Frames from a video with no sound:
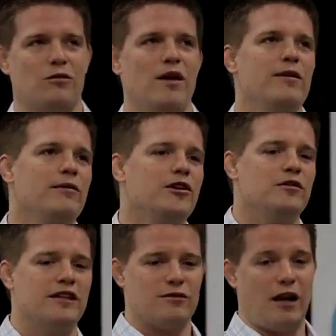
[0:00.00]
Or maybe I'm going to
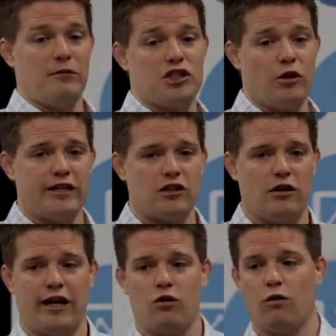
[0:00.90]
do this one. I'm going to show you guys our
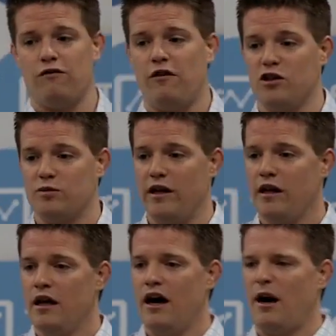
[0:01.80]
9 core funnels.
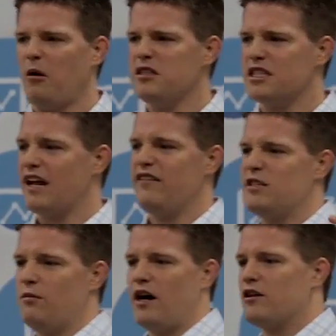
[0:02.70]
But I'm always just kind of
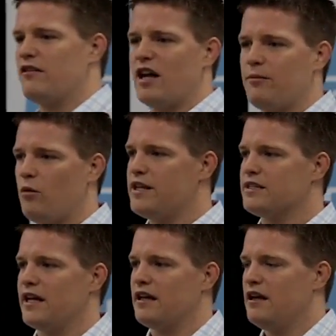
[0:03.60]
each month or every couple of
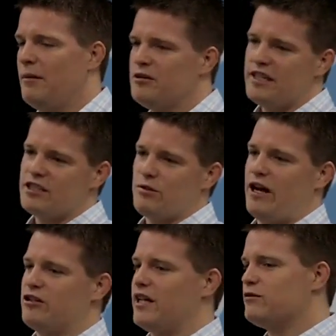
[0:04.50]
weeks like, I'm going to try this one
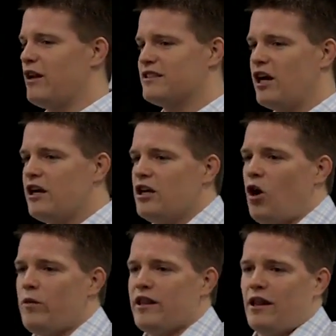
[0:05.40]
out, Because they already
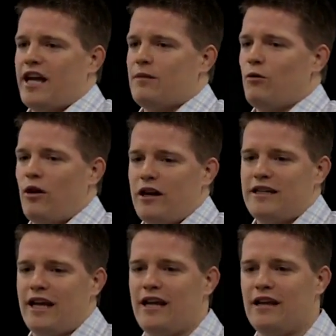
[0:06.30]
know me, they like me, we're on a
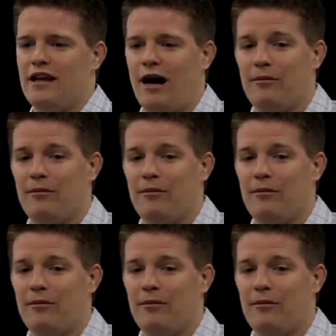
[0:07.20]
date.